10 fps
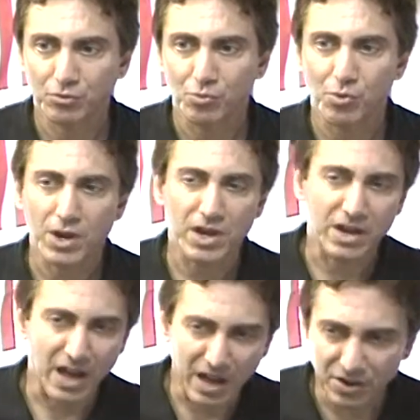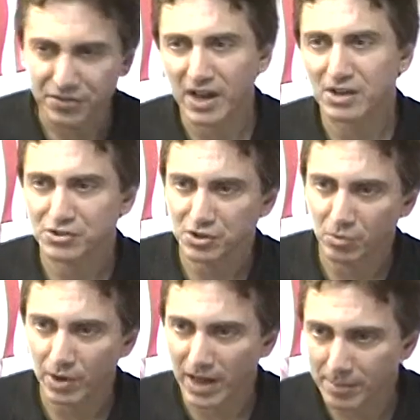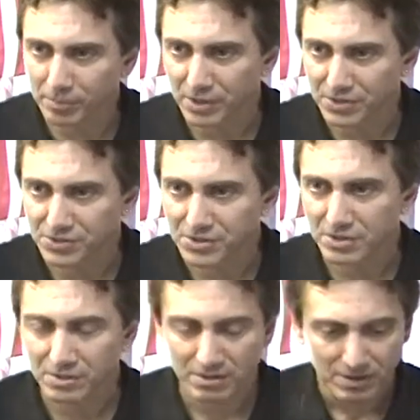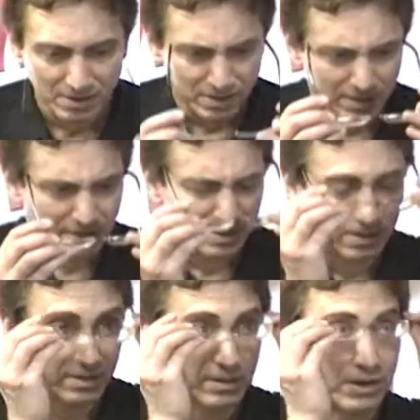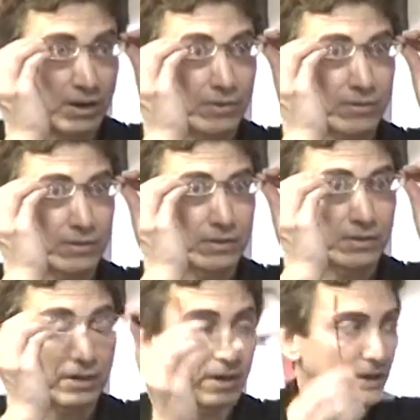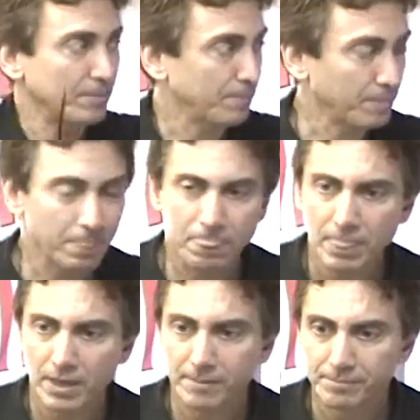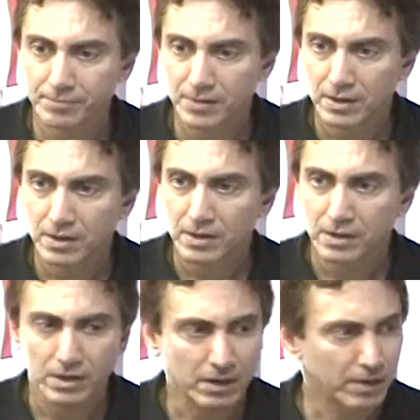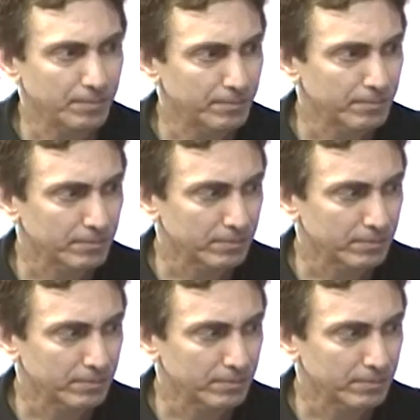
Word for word: to weed out a thousand and one applicants yeah. you know um, um,